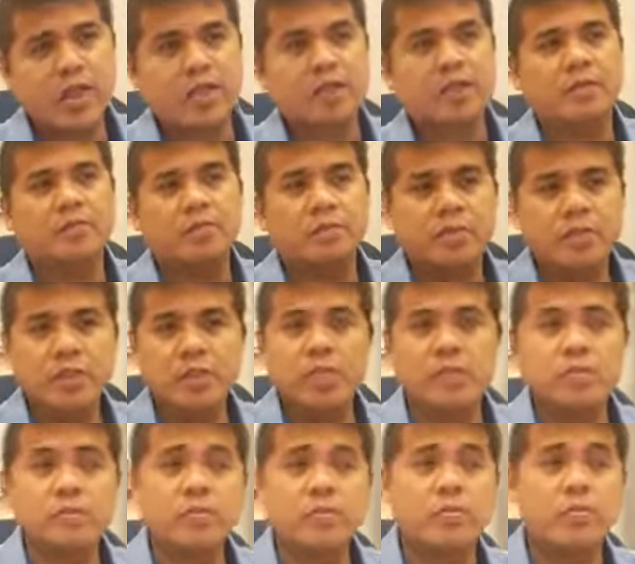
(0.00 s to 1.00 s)
and the
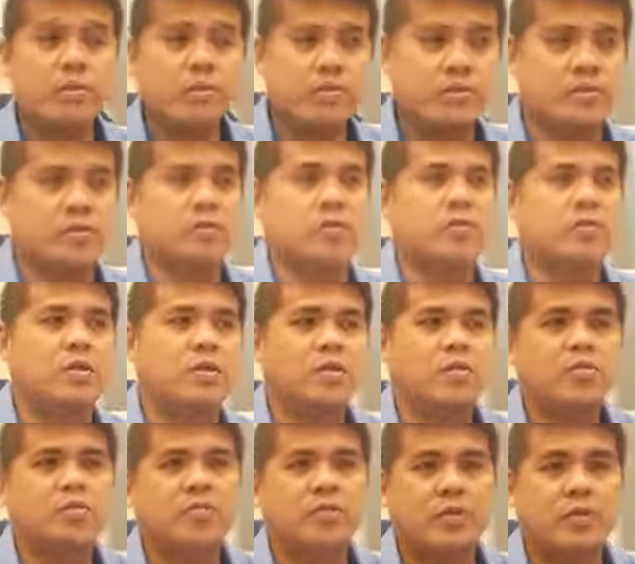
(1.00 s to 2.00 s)
procedures to be
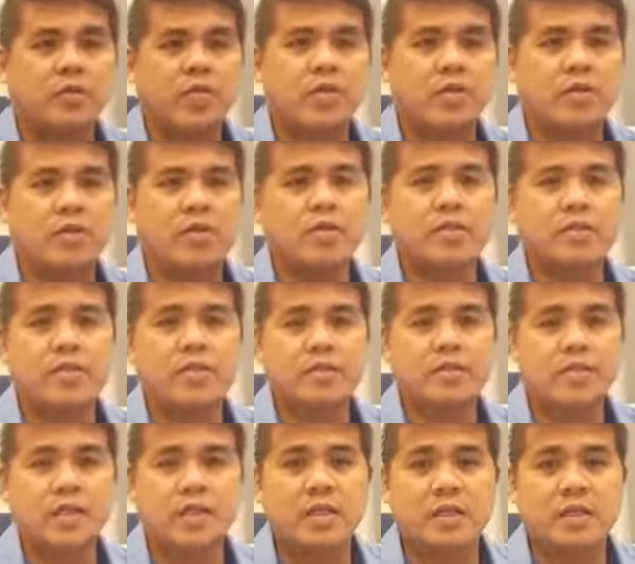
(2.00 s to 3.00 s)
used to protect
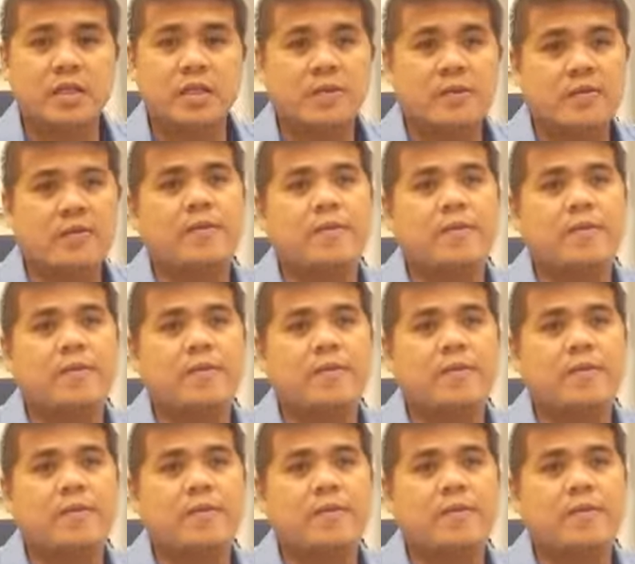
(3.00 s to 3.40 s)
confidentiality.